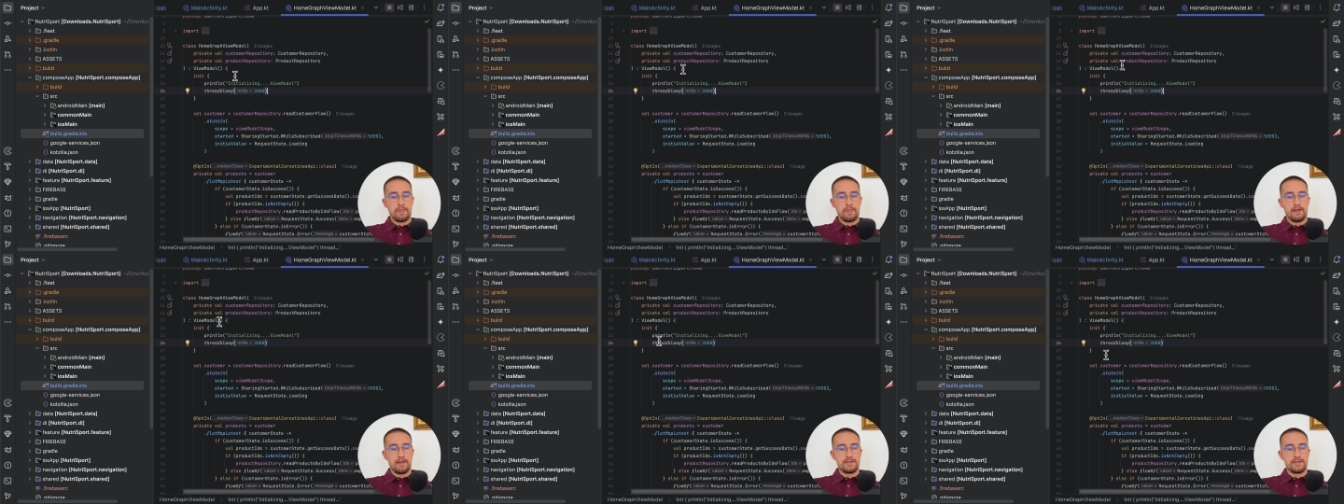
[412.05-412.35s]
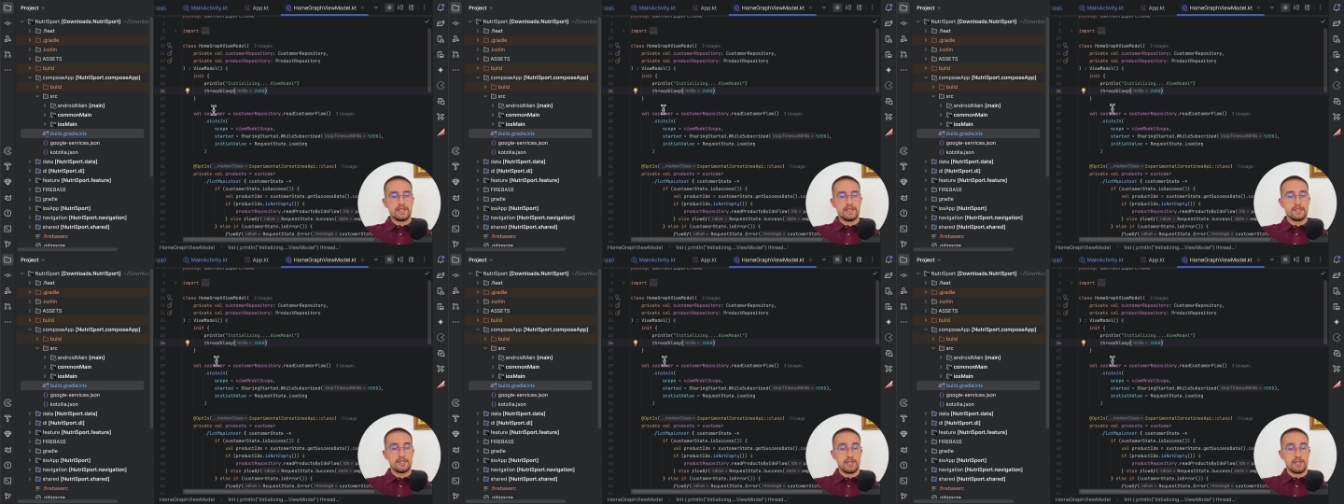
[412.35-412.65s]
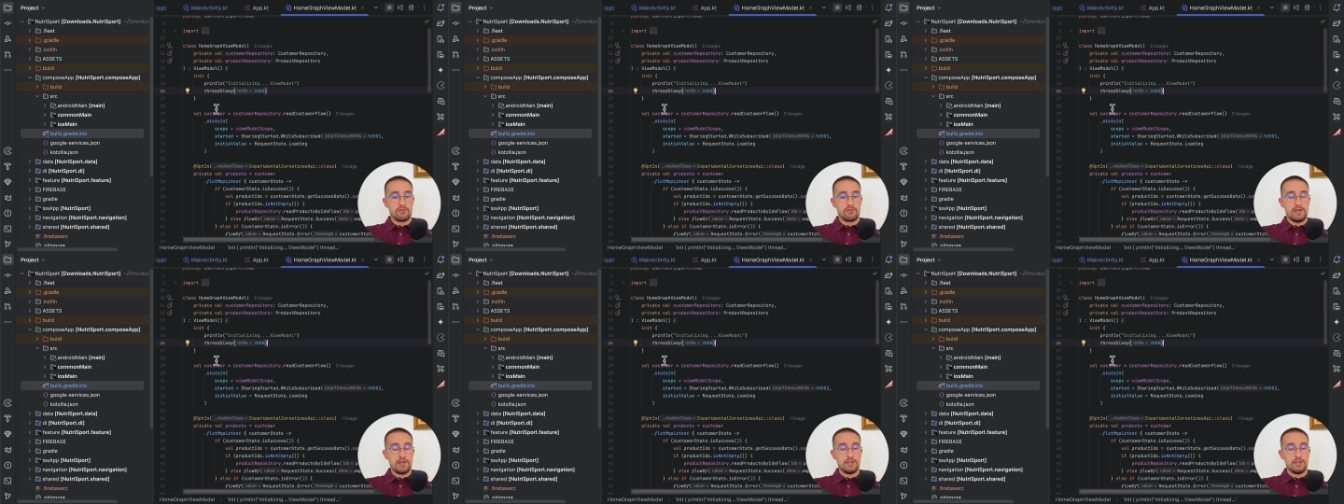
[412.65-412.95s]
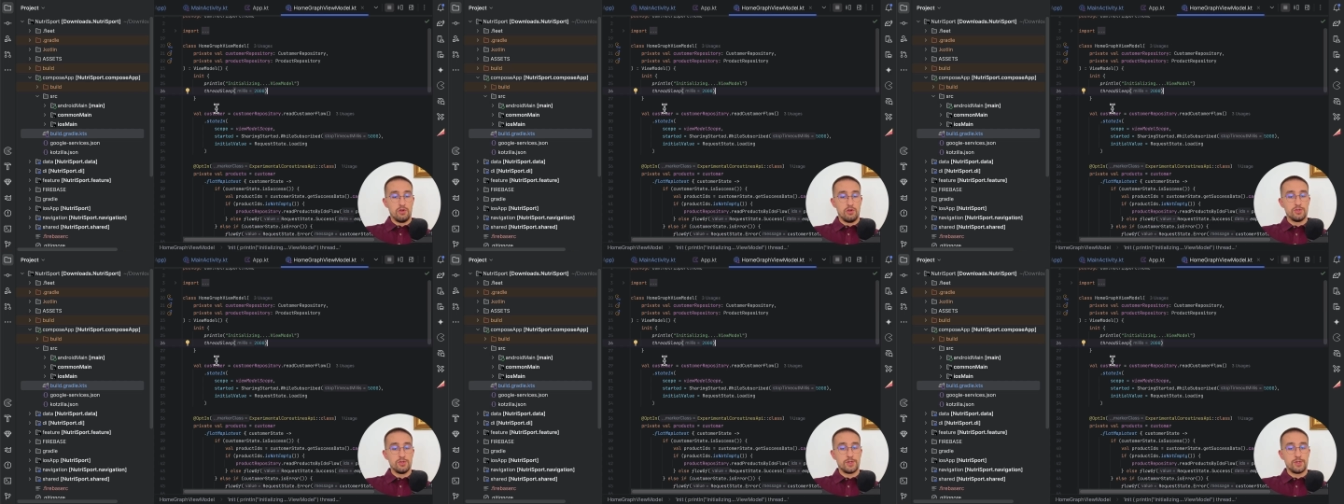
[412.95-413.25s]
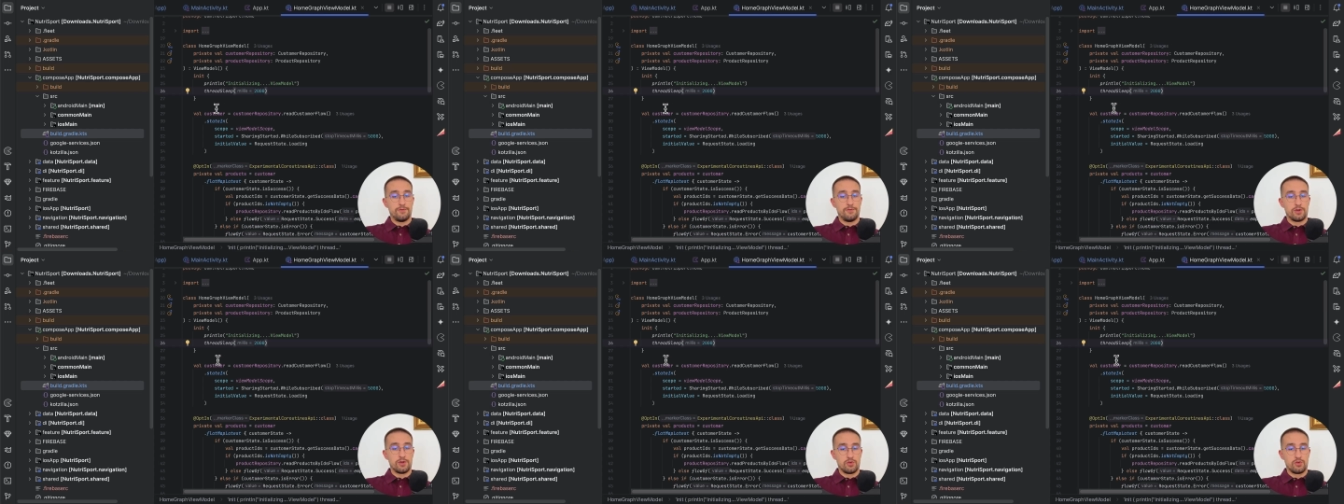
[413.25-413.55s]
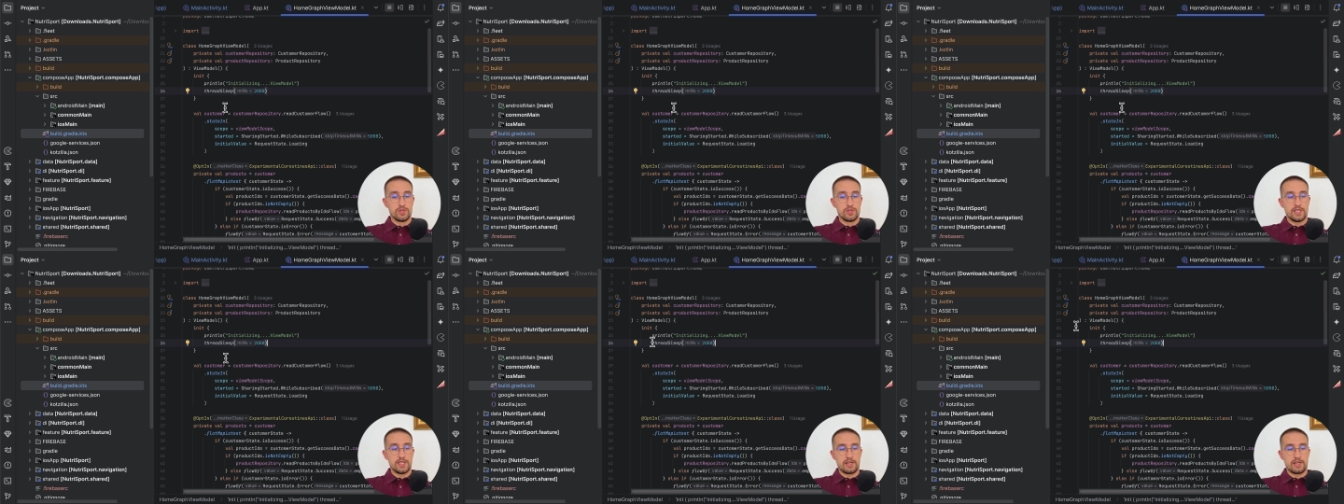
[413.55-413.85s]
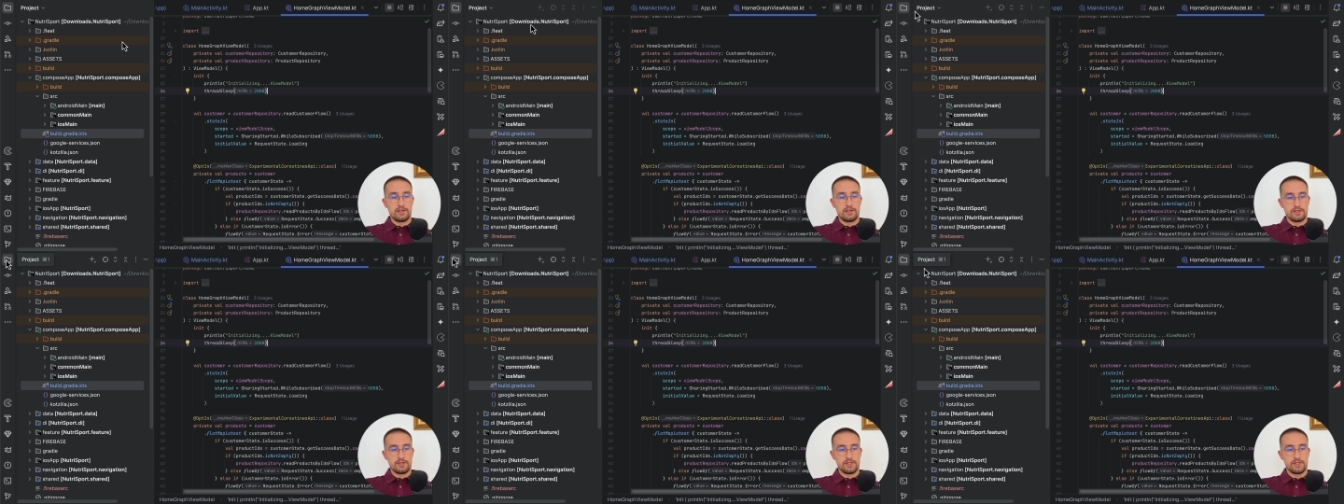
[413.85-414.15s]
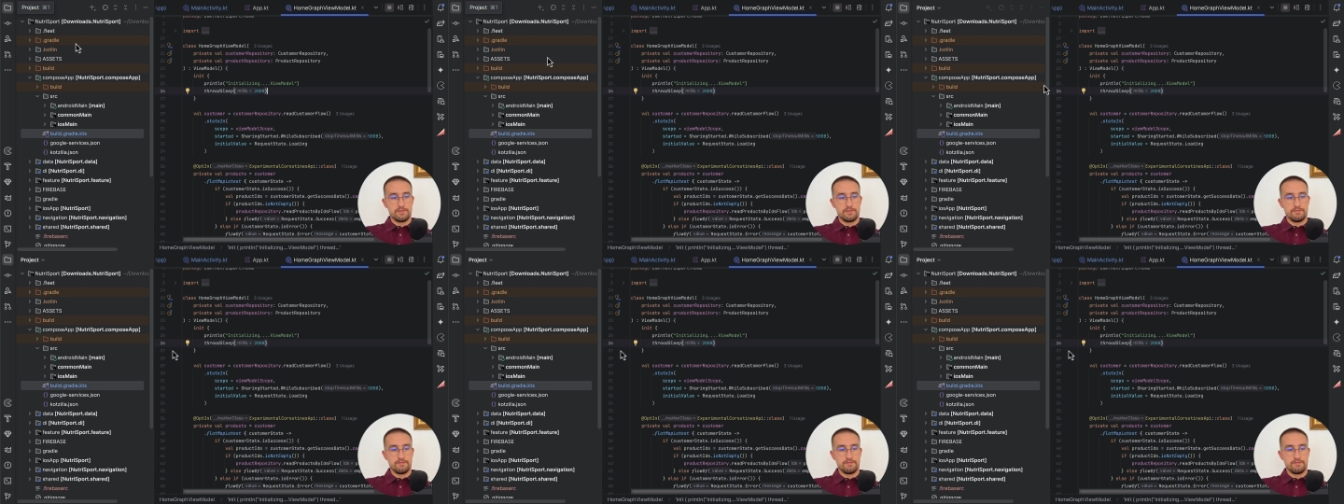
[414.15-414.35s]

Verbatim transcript: this thread also for 2 seconds.